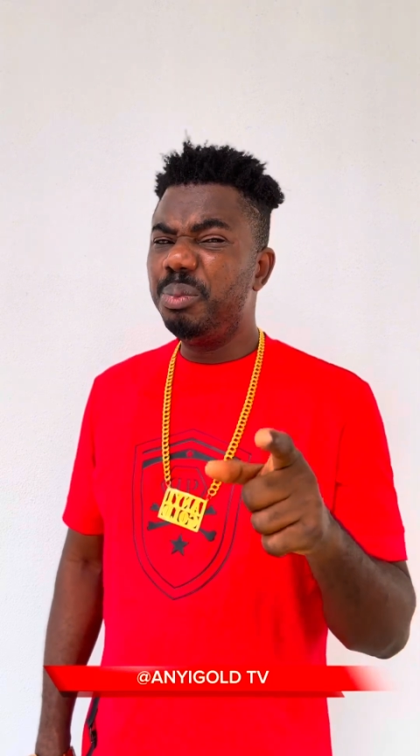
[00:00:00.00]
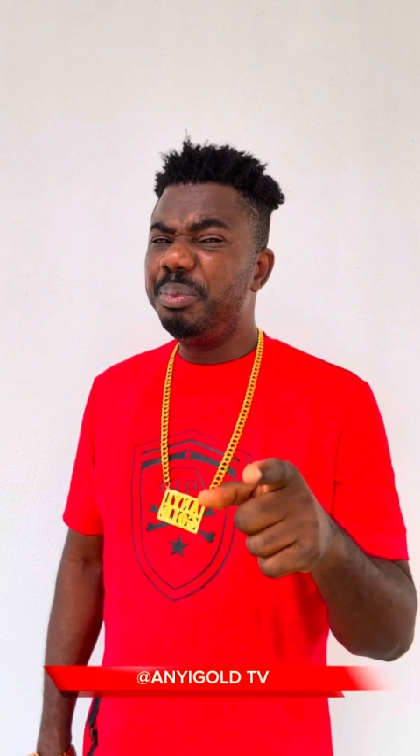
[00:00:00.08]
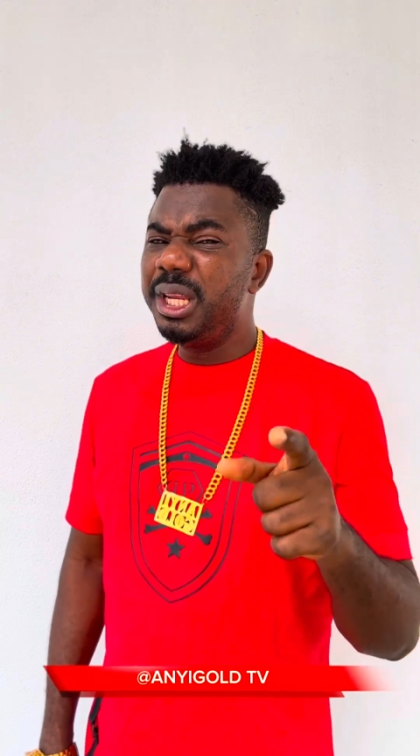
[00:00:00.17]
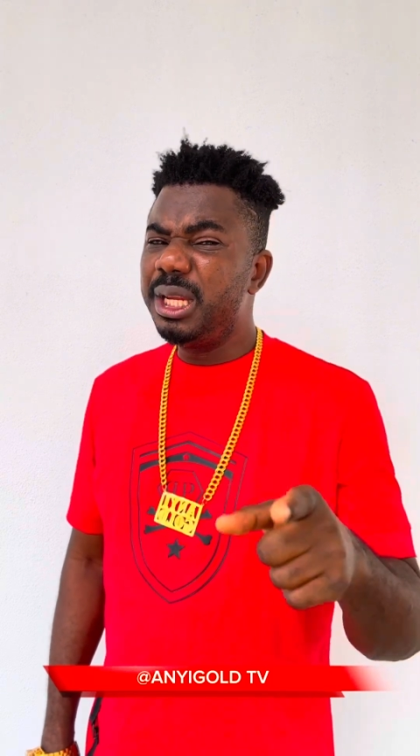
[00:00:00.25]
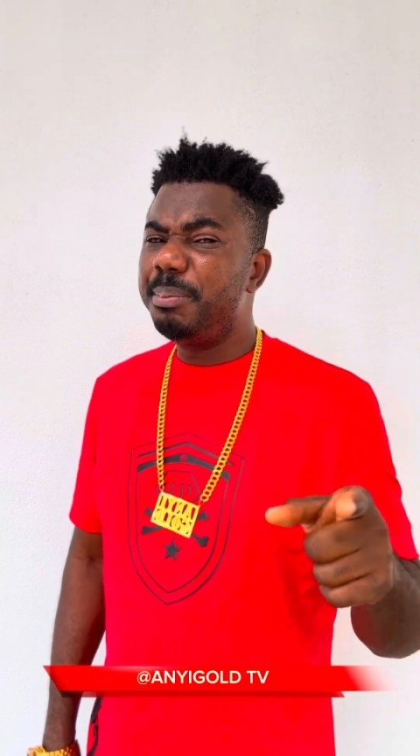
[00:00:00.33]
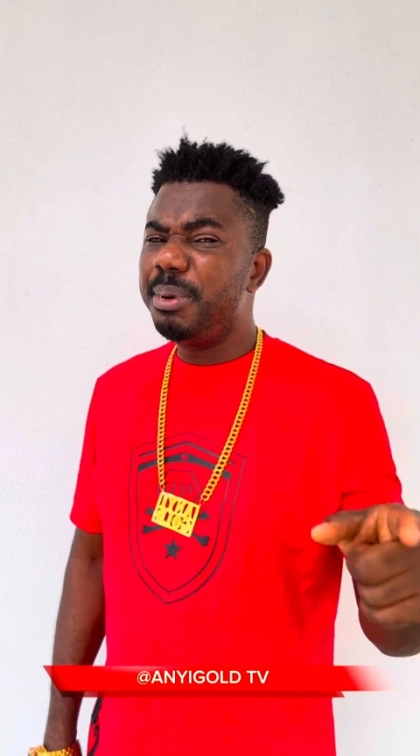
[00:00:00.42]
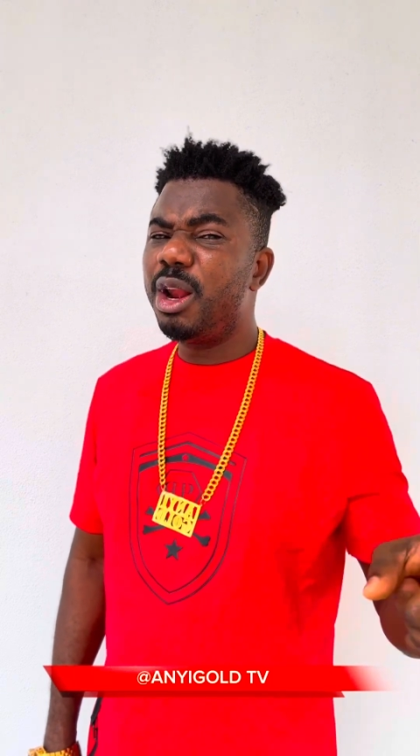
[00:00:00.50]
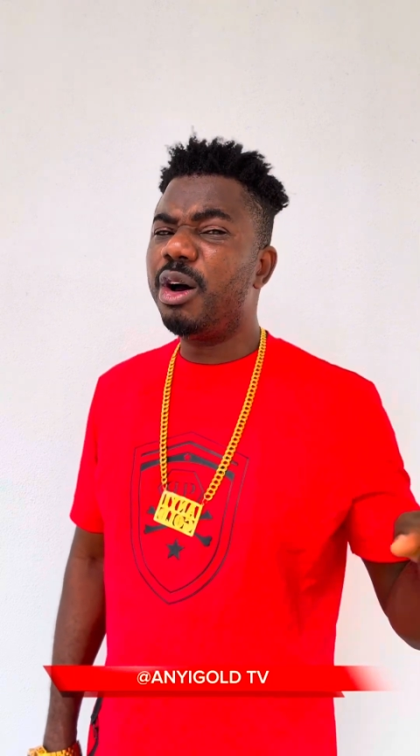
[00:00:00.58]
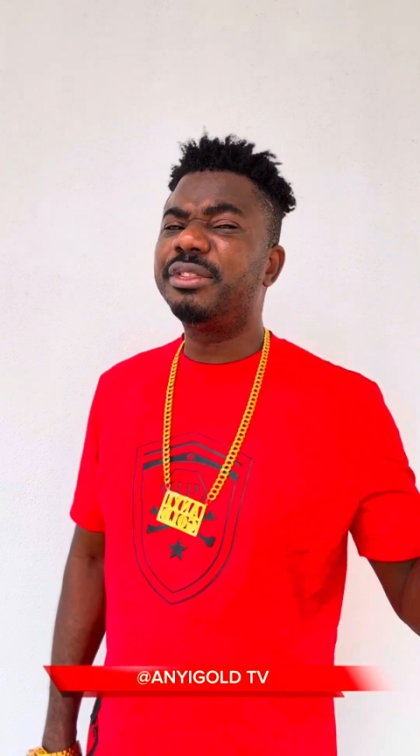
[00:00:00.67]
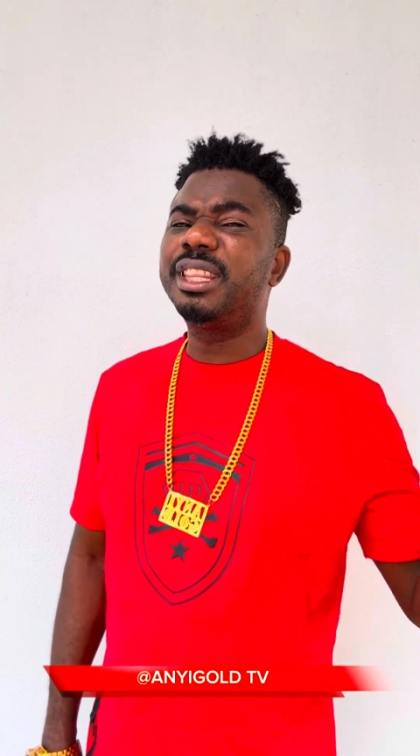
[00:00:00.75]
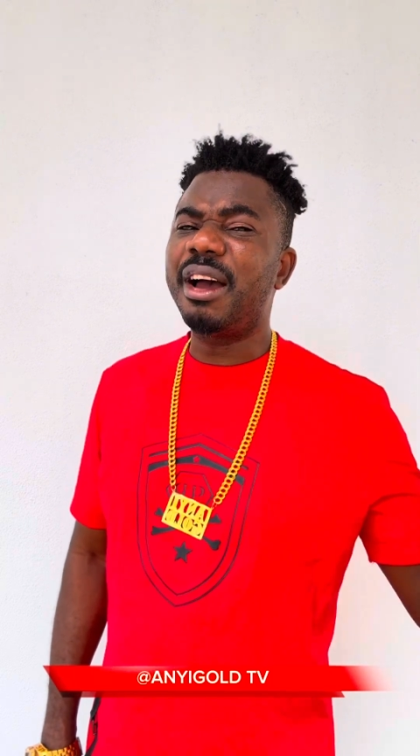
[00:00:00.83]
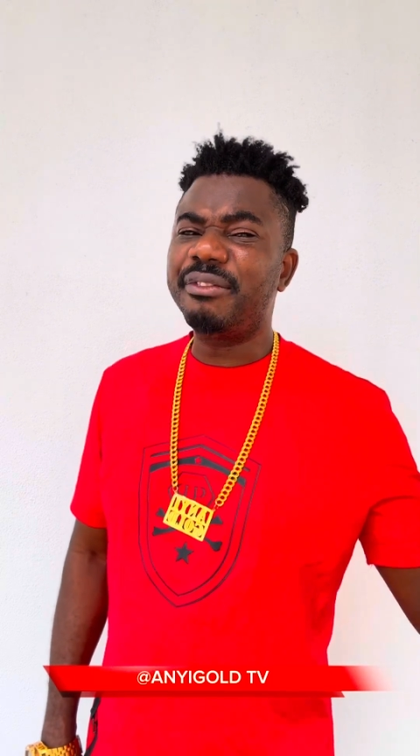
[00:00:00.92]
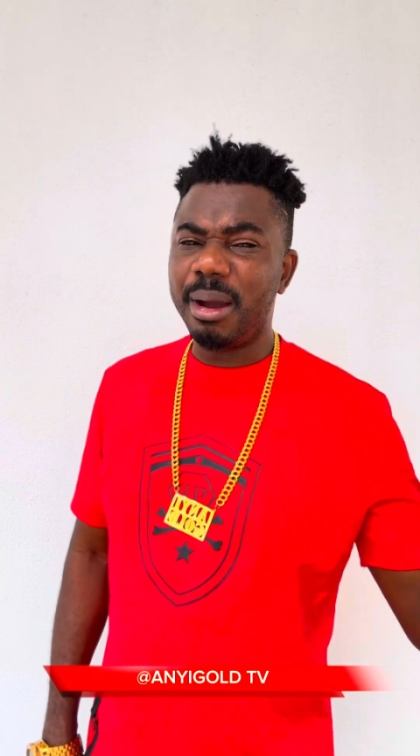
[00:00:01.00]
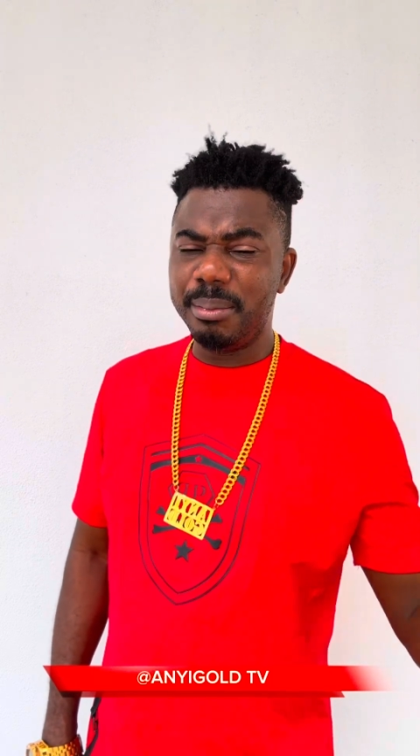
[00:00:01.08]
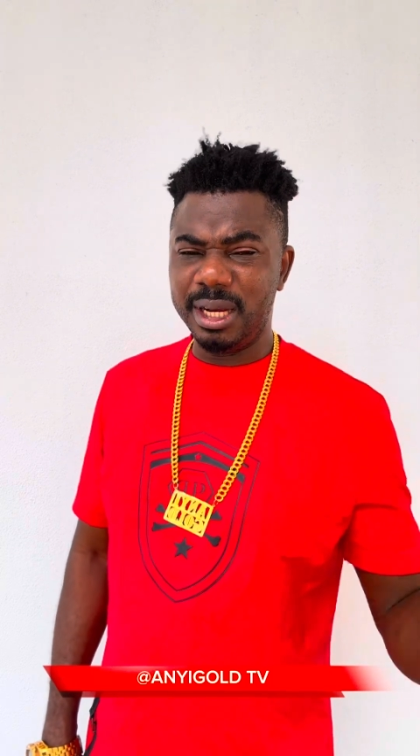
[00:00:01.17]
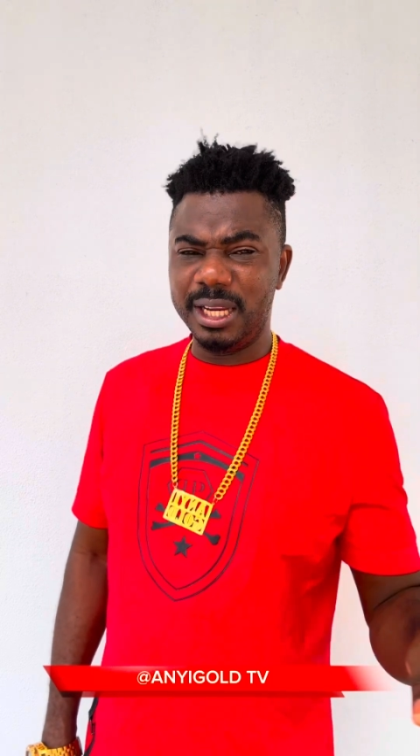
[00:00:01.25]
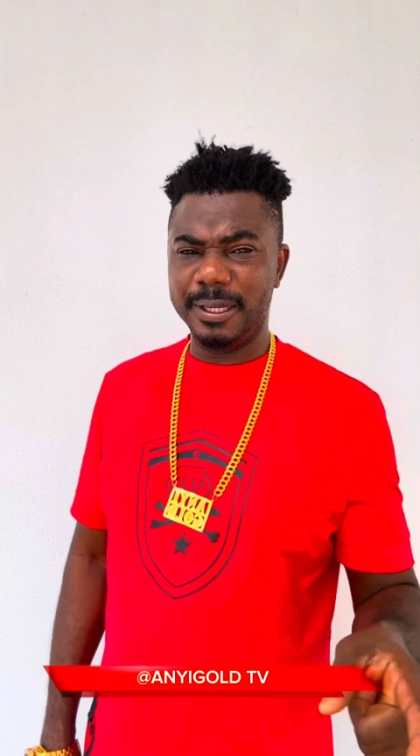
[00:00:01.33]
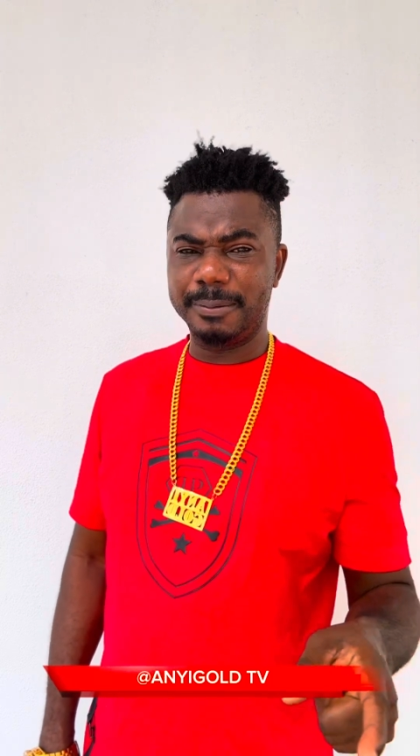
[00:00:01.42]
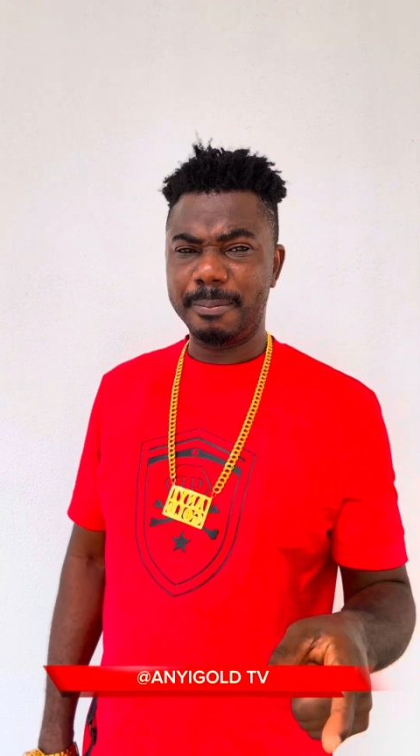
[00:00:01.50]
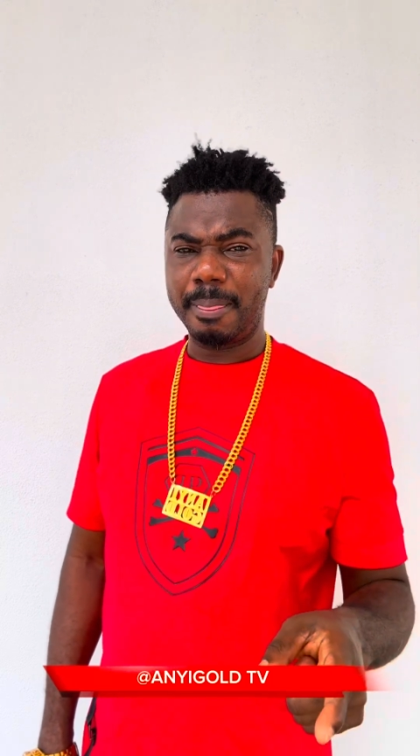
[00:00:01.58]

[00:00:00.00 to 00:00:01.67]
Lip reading: be the pillar of that family.